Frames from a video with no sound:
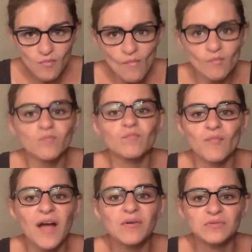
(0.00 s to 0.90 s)

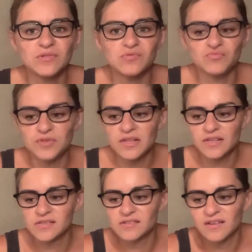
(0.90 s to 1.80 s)
That one was
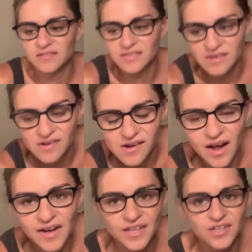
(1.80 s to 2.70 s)
really salty.
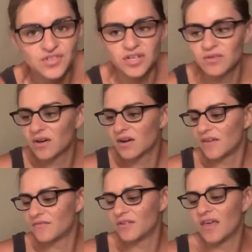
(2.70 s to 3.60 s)
I need to drink water
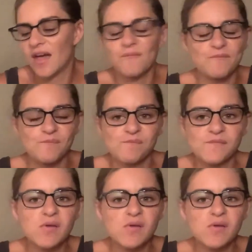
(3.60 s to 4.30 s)
after that. It